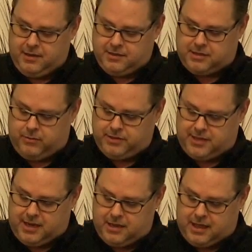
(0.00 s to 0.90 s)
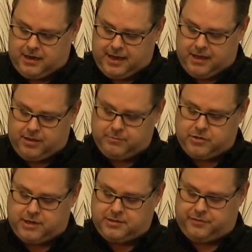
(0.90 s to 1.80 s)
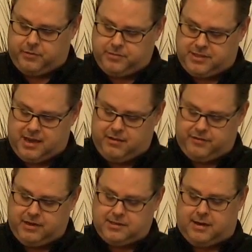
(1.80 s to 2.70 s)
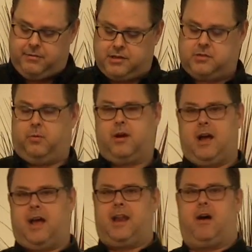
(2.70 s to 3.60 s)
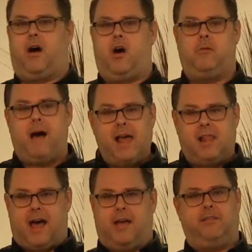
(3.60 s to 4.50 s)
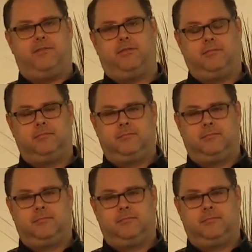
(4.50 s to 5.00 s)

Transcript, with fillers: So is he that layeth up treasure for himself and is not rich toward God. Now, all my life,